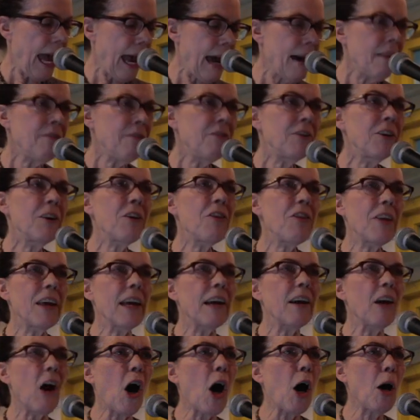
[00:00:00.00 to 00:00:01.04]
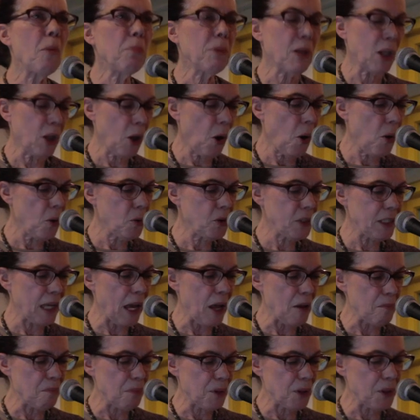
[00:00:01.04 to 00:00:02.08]
Everything up close
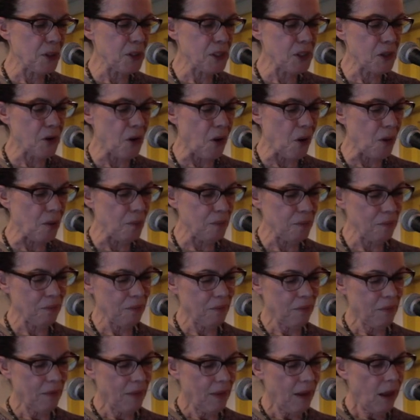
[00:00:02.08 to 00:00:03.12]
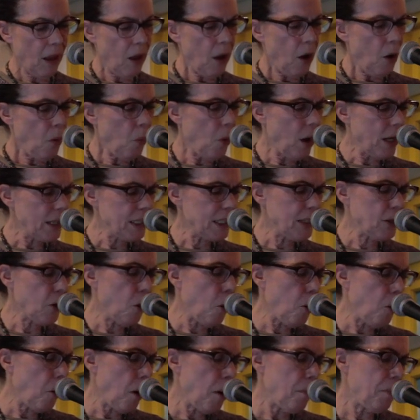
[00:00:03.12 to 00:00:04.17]
and personal. What's
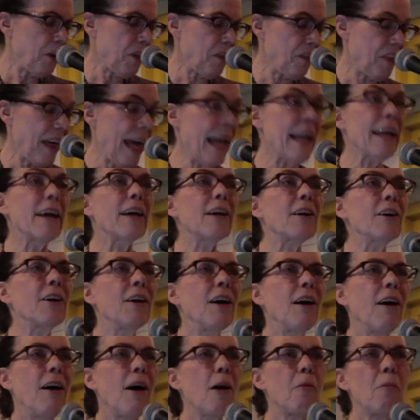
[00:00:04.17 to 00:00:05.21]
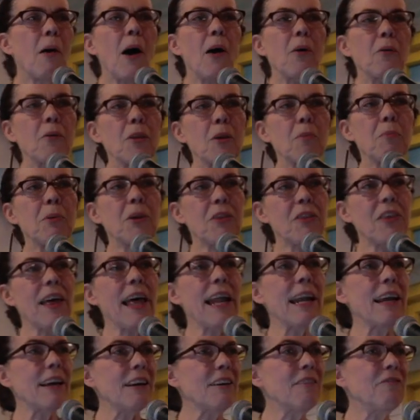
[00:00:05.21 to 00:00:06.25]
so pathetic about the
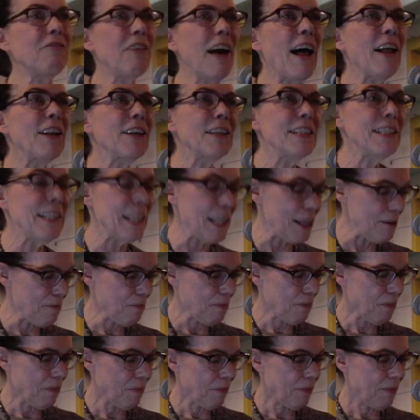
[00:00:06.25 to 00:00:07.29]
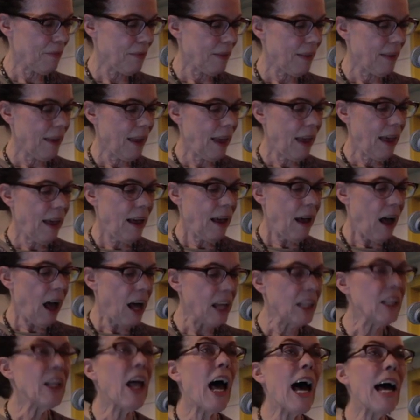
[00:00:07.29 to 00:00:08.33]
pathetic fallacy?
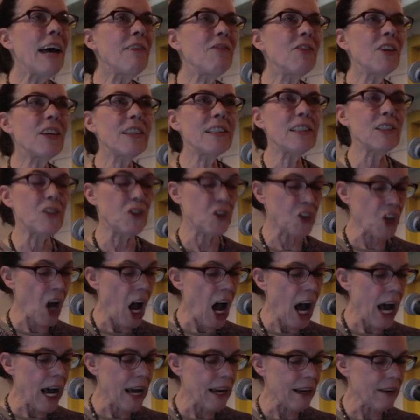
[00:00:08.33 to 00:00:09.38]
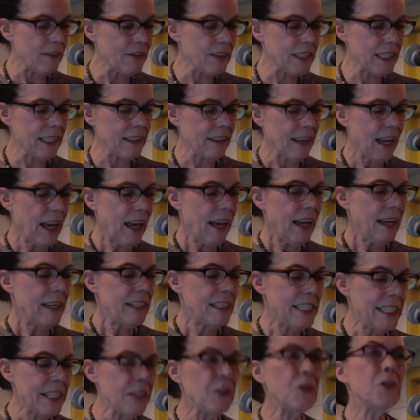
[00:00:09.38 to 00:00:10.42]
Aliveness jives,
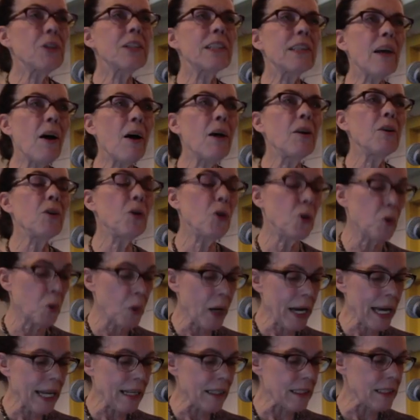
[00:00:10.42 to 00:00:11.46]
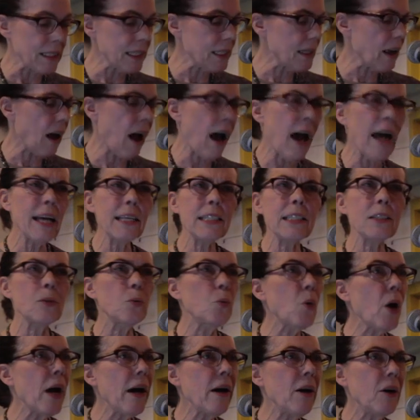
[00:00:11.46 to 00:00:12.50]
dear son grins, I
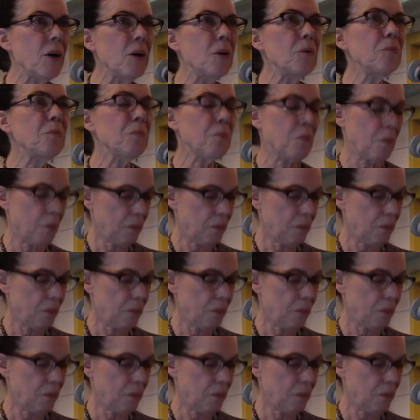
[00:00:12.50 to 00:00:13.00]
swear.